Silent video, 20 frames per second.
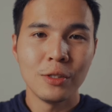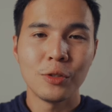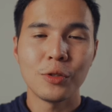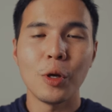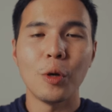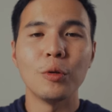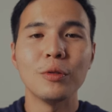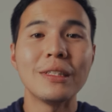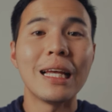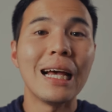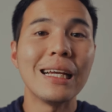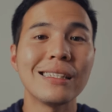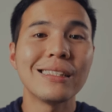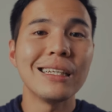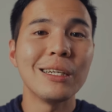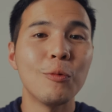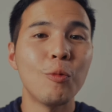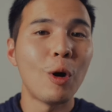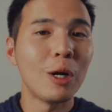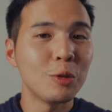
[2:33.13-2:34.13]
So
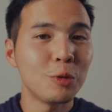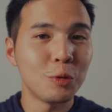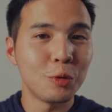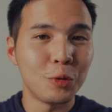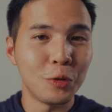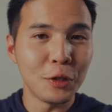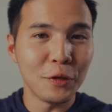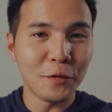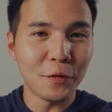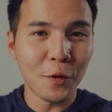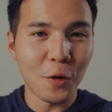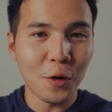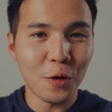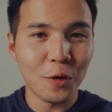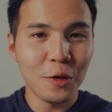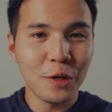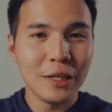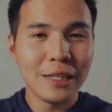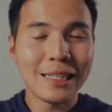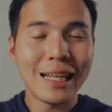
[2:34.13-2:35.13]
testing 1, 2, 3,
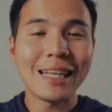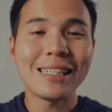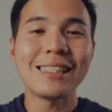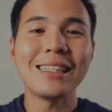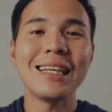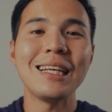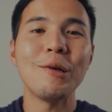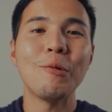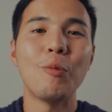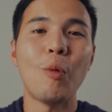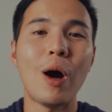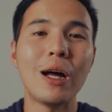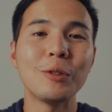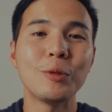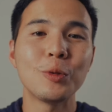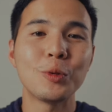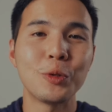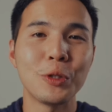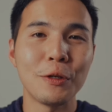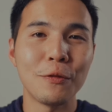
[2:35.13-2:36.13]
4, testing
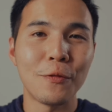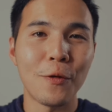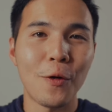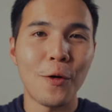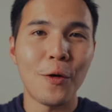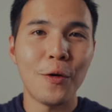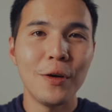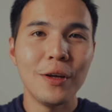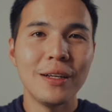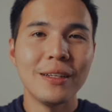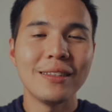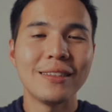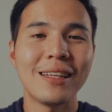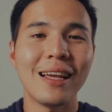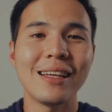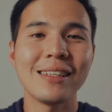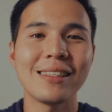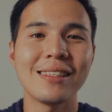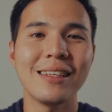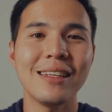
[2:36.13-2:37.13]
1, 2, 3, 4,
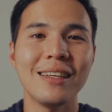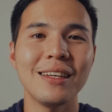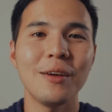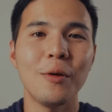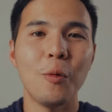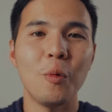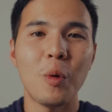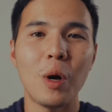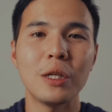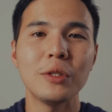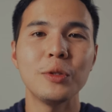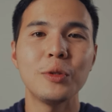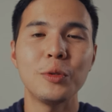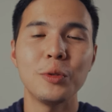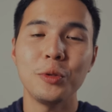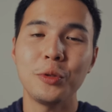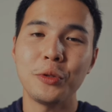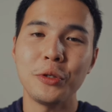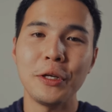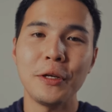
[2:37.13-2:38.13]
testing 1,
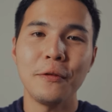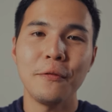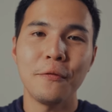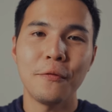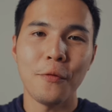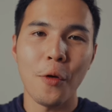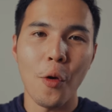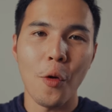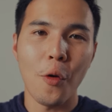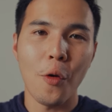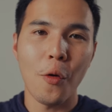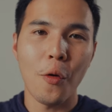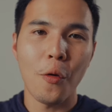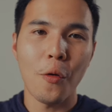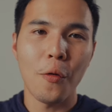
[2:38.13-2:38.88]
2, 3, 4.